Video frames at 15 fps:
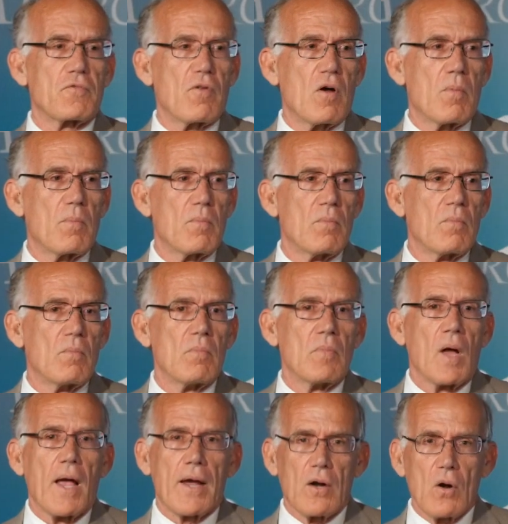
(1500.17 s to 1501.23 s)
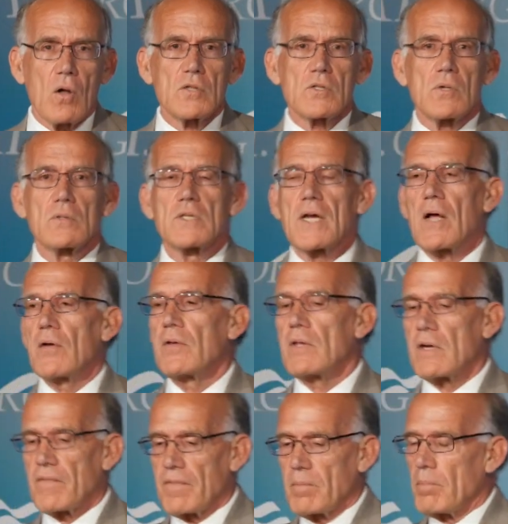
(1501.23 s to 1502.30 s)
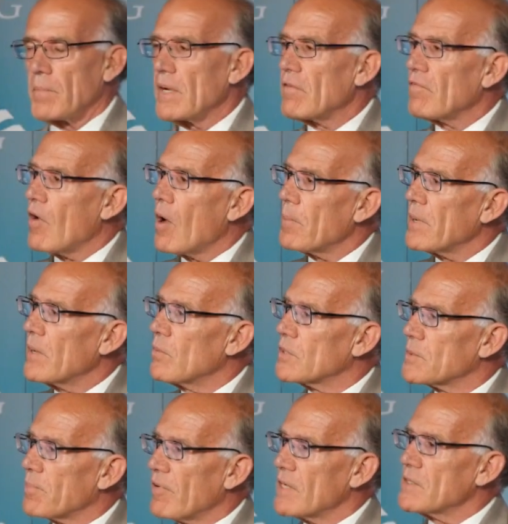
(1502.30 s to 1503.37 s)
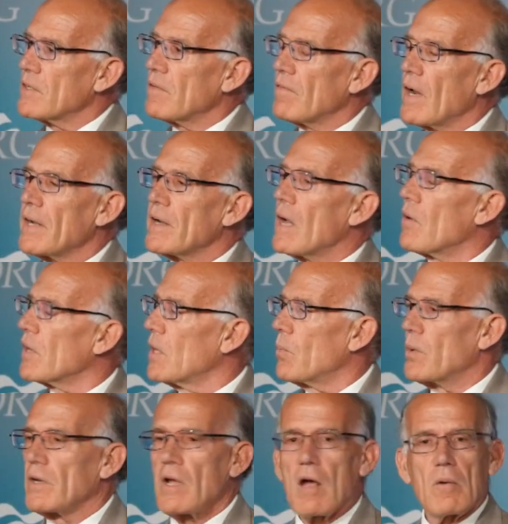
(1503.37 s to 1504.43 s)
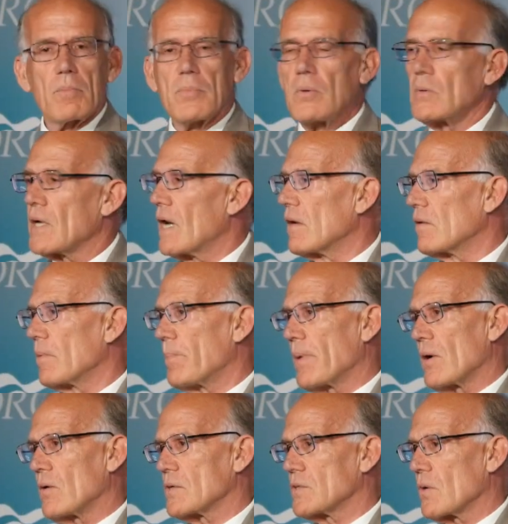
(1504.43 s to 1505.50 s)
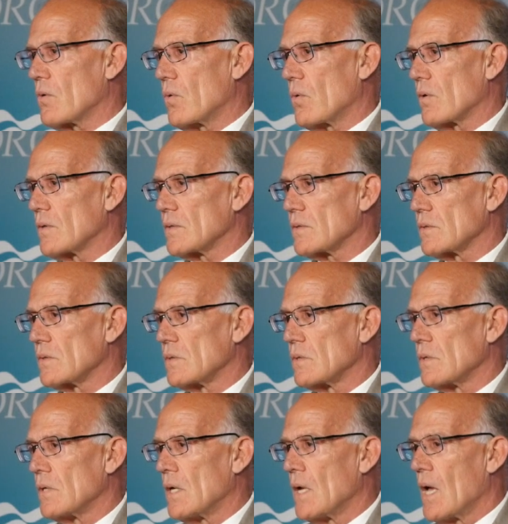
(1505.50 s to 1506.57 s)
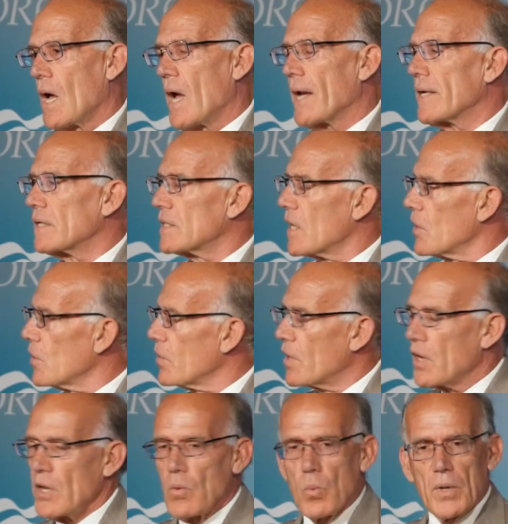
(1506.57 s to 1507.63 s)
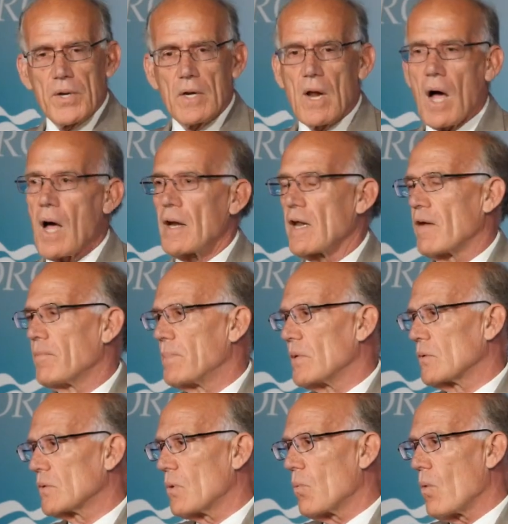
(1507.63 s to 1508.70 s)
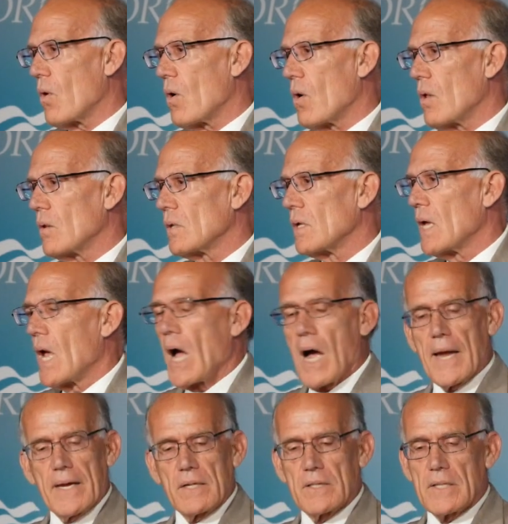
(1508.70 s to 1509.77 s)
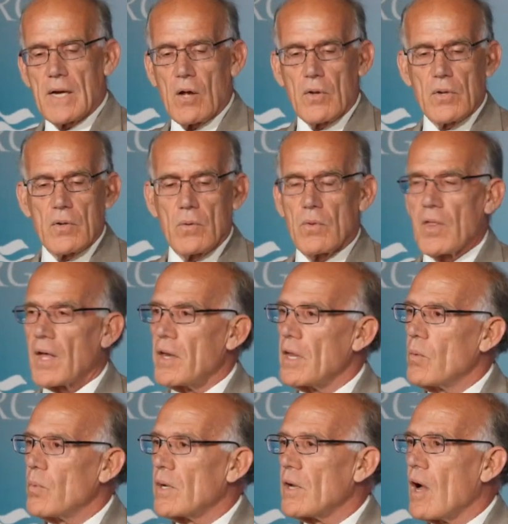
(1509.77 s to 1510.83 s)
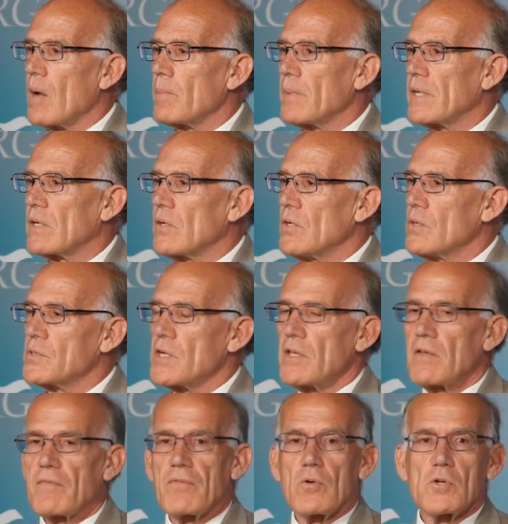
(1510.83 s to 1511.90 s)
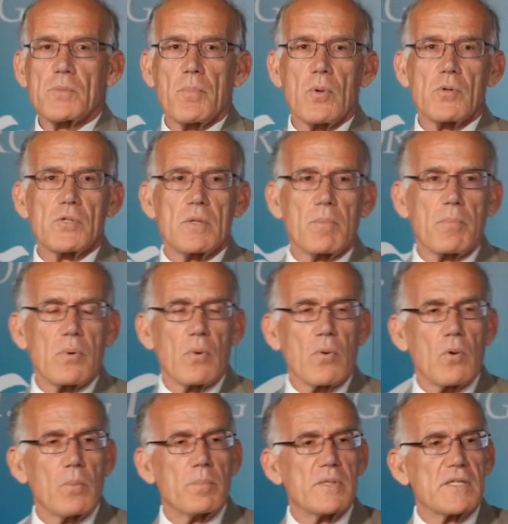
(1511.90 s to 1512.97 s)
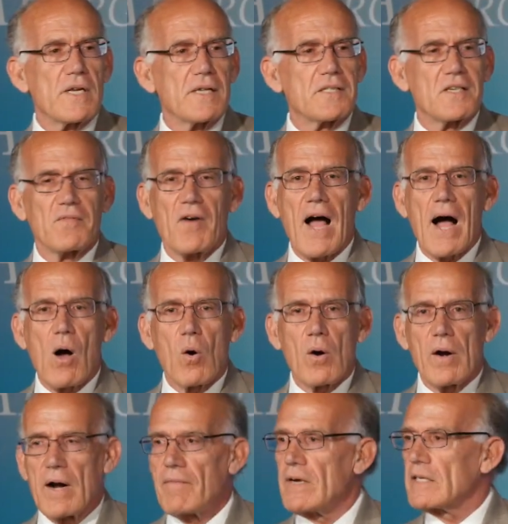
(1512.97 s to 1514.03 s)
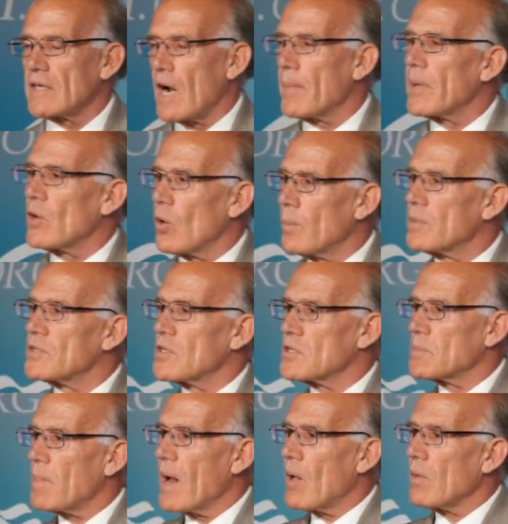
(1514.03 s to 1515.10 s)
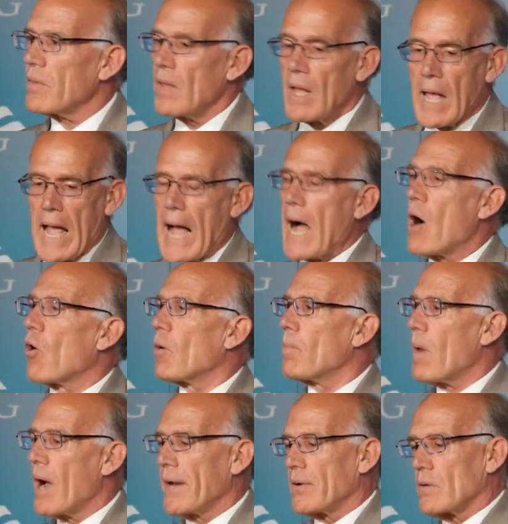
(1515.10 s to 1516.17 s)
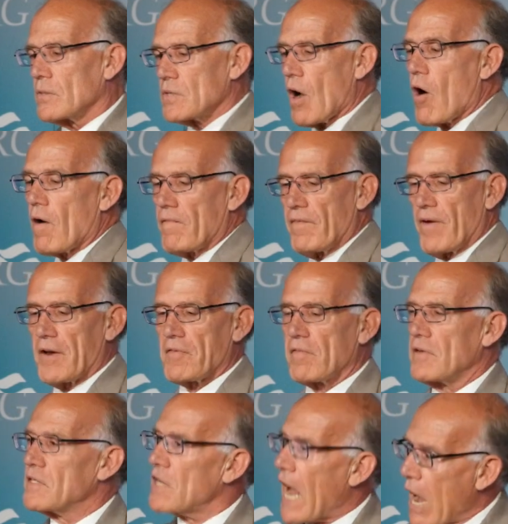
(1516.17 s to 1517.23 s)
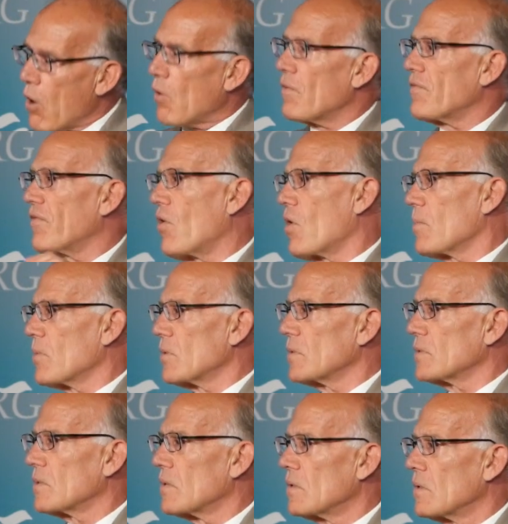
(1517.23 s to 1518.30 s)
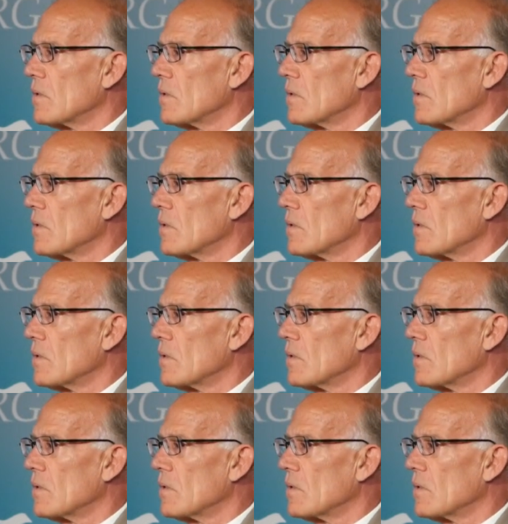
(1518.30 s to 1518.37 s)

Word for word: Trump. I can also tell you that if Mitt Romney was president right now, he would not have pulled out of the Paris Accords. I can tell you that he would not have built a wall. I can tell you that he would not be using the first person plural possessive our every time he opens his mouth. Our miners, our veterans, our farmers,